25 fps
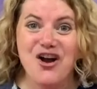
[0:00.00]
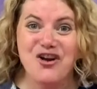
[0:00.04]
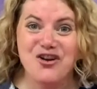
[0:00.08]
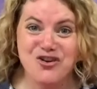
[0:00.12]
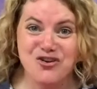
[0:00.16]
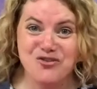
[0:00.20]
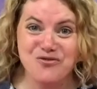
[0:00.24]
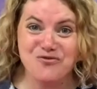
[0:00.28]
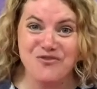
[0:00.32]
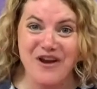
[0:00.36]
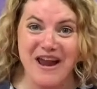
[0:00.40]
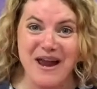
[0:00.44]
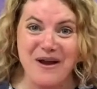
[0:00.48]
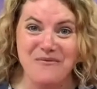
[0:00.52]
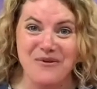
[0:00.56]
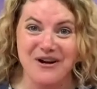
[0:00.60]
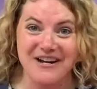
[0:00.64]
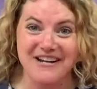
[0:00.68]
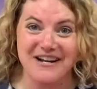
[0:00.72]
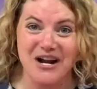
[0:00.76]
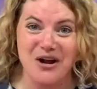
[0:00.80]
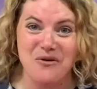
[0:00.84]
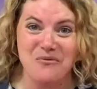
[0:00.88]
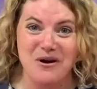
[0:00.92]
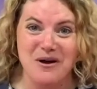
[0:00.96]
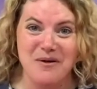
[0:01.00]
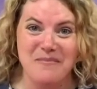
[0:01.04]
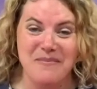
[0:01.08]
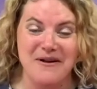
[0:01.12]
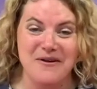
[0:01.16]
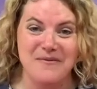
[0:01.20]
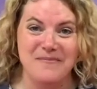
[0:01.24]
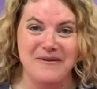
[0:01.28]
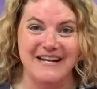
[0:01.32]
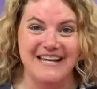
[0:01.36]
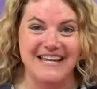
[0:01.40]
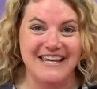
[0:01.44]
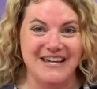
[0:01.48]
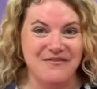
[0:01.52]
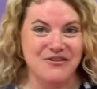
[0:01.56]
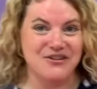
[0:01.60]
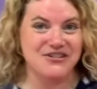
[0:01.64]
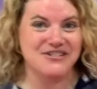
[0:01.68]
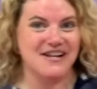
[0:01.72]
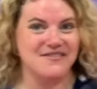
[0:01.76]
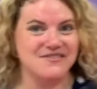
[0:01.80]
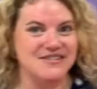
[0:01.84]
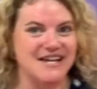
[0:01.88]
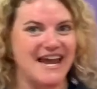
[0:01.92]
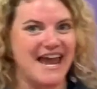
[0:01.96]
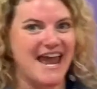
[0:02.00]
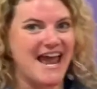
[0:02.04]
Great work at our warm-up, everybody. Give yourselves a